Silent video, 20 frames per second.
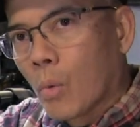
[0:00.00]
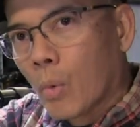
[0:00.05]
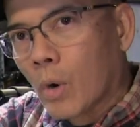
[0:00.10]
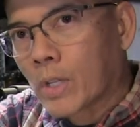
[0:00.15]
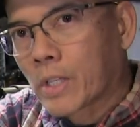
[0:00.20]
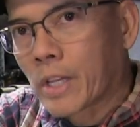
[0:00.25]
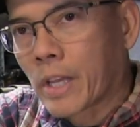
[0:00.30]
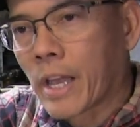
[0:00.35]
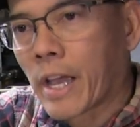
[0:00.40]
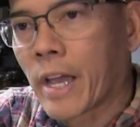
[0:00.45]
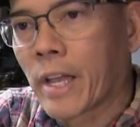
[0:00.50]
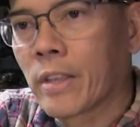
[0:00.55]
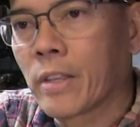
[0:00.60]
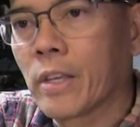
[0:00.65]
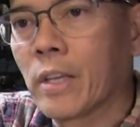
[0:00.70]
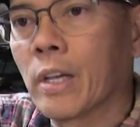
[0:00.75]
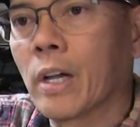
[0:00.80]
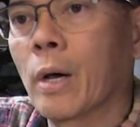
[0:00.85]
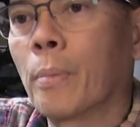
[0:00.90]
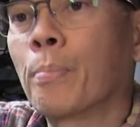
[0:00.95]
Once again,
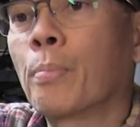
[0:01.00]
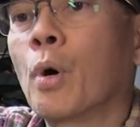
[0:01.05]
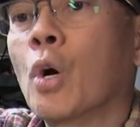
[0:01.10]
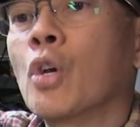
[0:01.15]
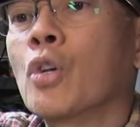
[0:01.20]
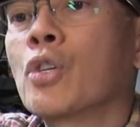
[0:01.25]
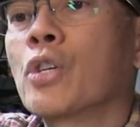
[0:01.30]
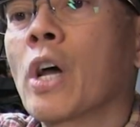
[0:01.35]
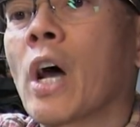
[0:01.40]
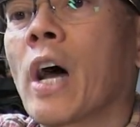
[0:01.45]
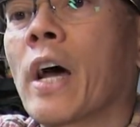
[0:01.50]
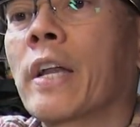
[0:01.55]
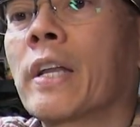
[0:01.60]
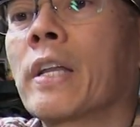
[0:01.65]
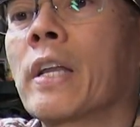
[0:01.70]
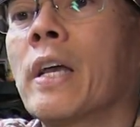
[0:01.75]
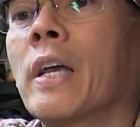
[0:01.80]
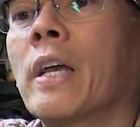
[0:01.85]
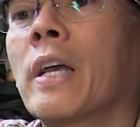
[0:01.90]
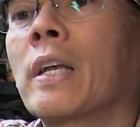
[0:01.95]
the ProShot
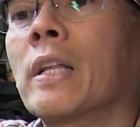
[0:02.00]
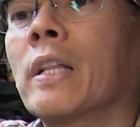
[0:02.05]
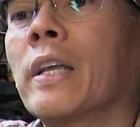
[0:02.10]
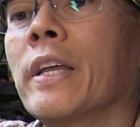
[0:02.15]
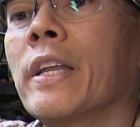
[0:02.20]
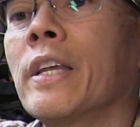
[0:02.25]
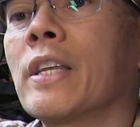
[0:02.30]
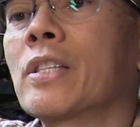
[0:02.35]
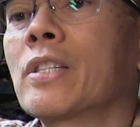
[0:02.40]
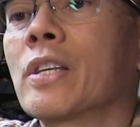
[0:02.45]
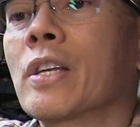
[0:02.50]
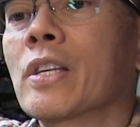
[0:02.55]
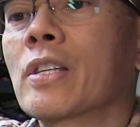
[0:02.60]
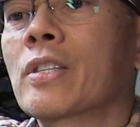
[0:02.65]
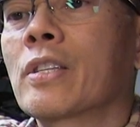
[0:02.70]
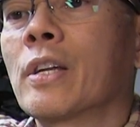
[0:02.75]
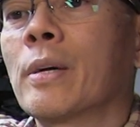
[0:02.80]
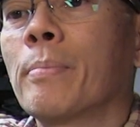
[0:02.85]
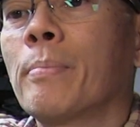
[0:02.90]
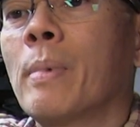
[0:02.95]
cleaning
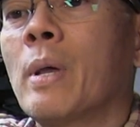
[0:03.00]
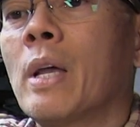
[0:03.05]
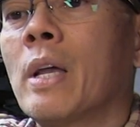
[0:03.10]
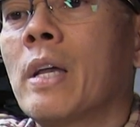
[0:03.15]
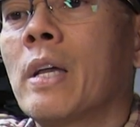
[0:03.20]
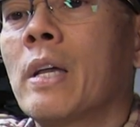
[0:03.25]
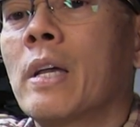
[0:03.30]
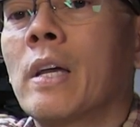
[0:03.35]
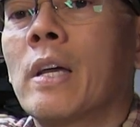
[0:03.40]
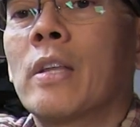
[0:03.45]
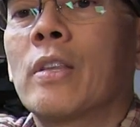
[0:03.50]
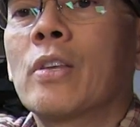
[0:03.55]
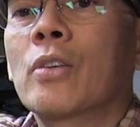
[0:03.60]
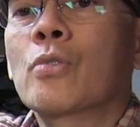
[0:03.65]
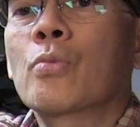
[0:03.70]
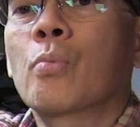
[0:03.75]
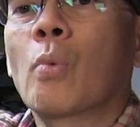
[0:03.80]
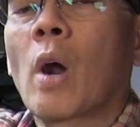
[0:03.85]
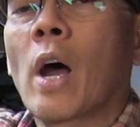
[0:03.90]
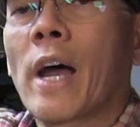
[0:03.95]
system.
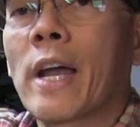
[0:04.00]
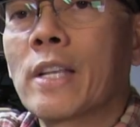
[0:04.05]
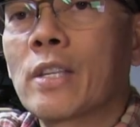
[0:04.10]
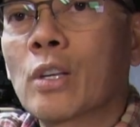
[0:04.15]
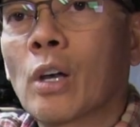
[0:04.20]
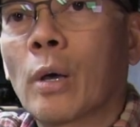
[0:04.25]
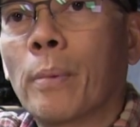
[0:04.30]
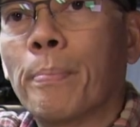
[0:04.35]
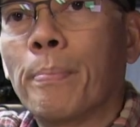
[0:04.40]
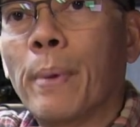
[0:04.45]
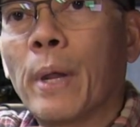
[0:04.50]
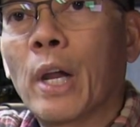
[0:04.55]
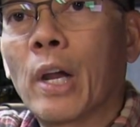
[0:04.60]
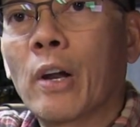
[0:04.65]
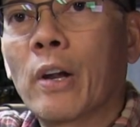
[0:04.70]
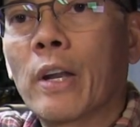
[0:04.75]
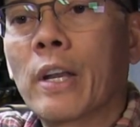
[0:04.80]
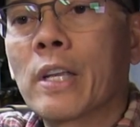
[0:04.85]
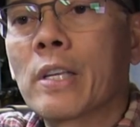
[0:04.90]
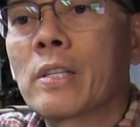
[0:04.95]
This rides on
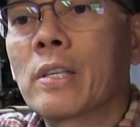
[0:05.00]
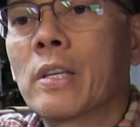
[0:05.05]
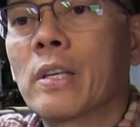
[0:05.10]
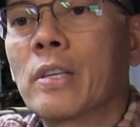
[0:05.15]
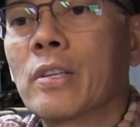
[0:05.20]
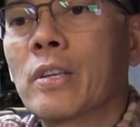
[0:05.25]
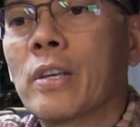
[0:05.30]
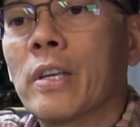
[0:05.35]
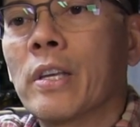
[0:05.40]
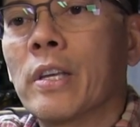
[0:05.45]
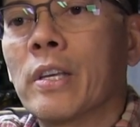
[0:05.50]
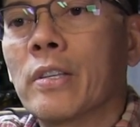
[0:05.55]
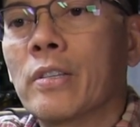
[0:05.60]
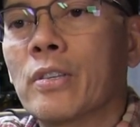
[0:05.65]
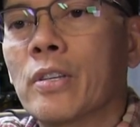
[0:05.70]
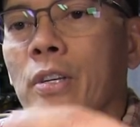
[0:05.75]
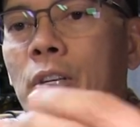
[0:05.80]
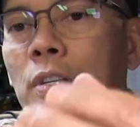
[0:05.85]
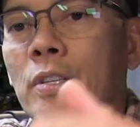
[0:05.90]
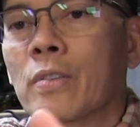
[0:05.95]
bearings,
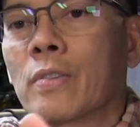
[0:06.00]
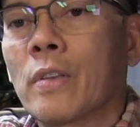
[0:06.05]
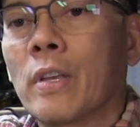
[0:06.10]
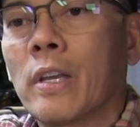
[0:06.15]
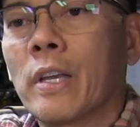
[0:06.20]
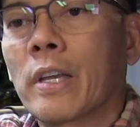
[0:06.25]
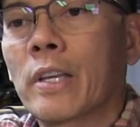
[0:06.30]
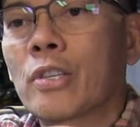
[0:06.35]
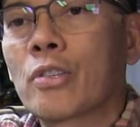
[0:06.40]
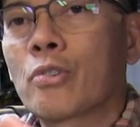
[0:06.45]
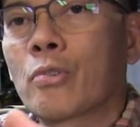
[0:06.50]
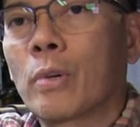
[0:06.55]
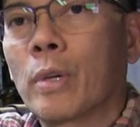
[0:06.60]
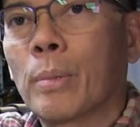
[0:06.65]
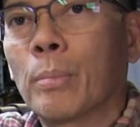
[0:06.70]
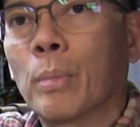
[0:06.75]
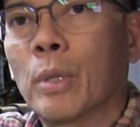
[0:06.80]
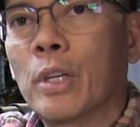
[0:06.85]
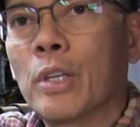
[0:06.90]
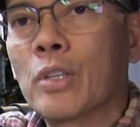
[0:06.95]
is just
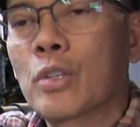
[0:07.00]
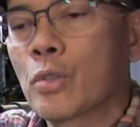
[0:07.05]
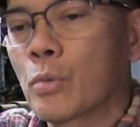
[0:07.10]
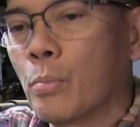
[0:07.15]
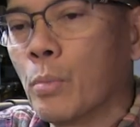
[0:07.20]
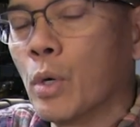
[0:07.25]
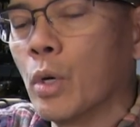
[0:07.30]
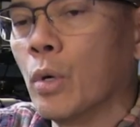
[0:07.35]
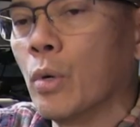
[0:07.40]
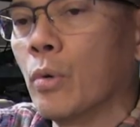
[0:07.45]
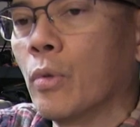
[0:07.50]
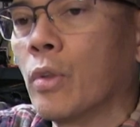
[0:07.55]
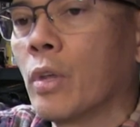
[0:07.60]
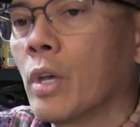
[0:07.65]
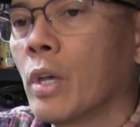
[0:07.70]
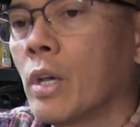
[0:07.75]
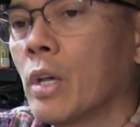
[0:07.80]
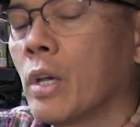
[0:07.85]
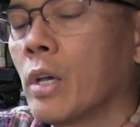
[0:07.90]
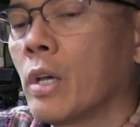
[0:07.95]
extremely smooth.
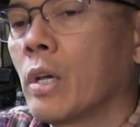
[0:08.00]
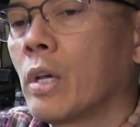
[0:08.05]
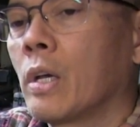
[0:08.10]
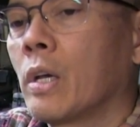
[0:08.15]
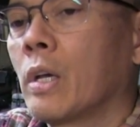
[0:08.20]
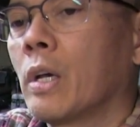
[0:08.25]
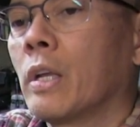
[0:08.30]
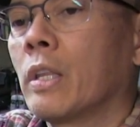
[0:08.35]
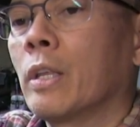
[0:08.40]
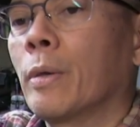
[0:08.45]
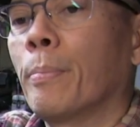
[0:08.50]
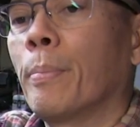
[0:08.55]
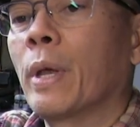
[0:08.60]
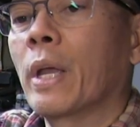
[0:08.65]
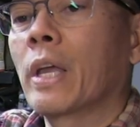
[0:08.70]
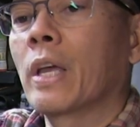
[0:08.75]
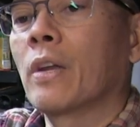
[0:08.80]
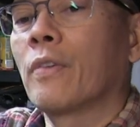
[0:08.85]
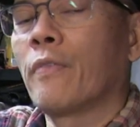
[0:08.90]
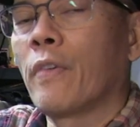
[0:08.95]
The
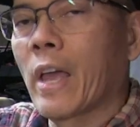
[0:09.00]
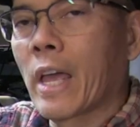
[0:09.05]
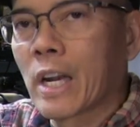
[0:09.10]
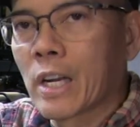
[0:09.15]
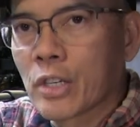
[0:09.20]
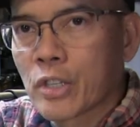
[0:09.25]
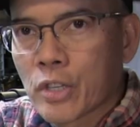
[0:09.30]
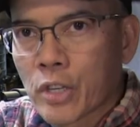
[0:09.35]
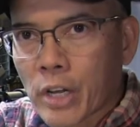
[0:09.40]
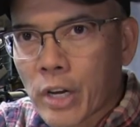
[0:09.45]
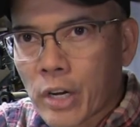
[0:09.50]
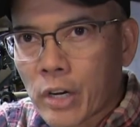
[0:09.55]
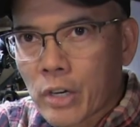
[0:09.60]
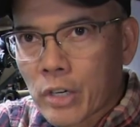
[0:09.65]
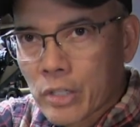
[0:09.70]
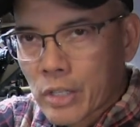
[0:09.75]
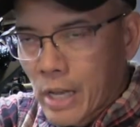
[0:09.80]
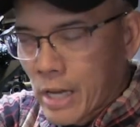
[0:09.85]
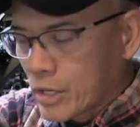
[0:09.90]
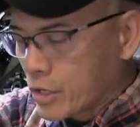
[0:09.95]
big advantage
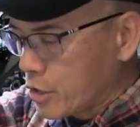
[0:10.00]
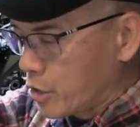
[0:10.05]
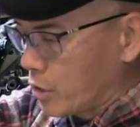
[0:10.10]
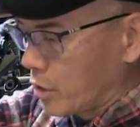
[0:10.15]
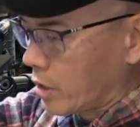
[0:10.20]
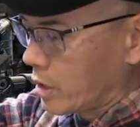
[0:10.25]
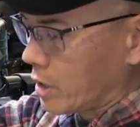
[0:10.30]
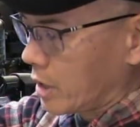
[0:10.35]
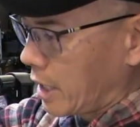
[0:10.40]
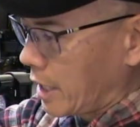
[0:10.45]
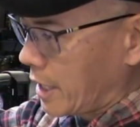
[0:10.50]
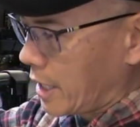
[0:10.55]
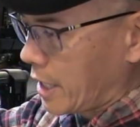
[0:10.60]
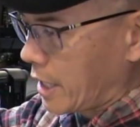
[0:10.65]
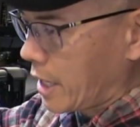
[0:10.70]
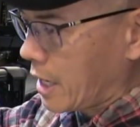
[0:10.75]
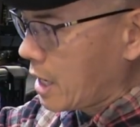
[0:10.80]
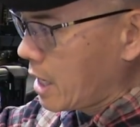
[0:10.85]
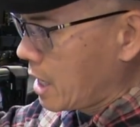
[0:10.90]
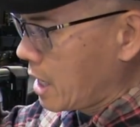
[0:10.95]
there is as you're
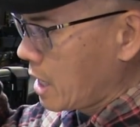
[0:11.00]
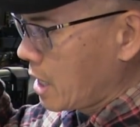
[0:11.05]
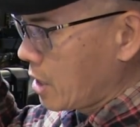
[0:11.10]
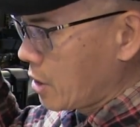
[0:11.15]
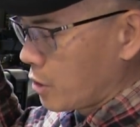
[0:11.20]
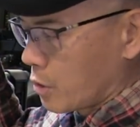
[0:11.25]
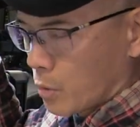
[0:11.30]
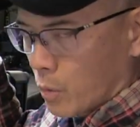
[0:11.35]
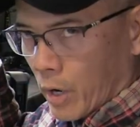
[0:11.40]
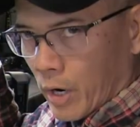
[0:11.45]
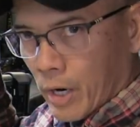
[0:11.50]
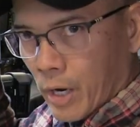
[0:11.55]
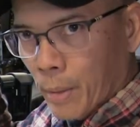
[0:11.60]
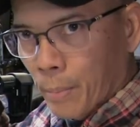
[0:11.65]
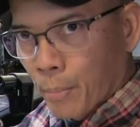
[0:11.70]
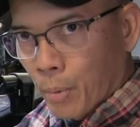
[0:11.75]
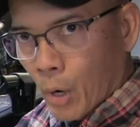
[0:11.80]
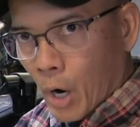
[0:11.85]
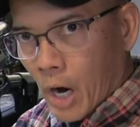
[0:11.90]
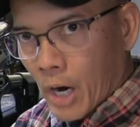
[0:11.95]
cleaning, you're running a
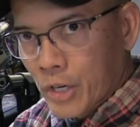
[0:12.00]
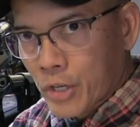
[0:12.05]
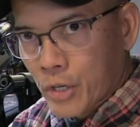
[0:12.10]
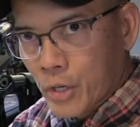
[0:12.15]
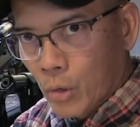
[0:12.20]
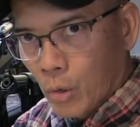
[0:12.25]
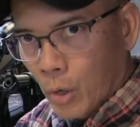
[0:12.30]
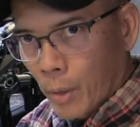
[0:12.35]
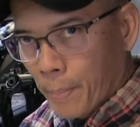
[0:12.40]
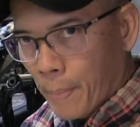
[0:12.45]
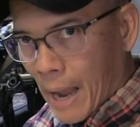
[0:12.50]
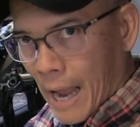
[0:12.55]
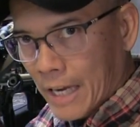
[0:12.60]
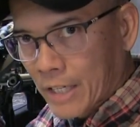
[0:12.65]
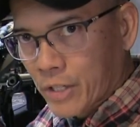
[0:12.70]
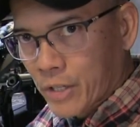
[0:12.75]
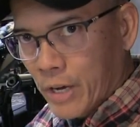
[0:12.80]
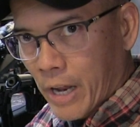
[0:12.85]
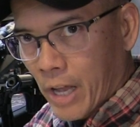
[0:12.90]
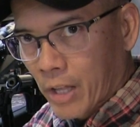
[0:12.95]
brush or a
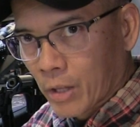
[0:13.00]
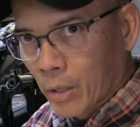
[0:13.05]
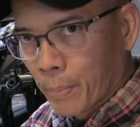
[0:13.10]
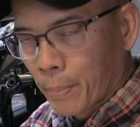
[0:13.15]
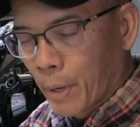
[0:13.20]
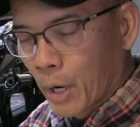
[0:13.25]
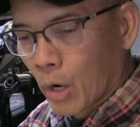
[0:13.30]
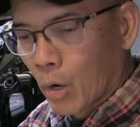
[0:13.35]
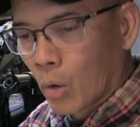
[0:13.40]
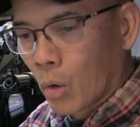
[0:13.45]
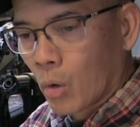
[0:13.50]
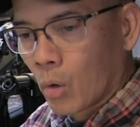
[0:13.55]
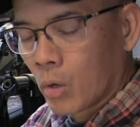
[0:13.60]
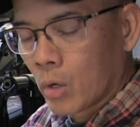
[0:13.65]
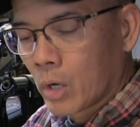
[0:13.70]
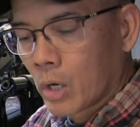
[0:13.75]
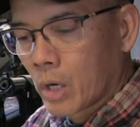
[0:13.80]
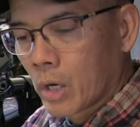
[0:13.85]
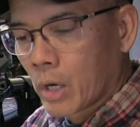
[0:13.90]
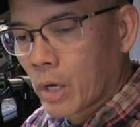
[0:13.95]
patch down the barrel.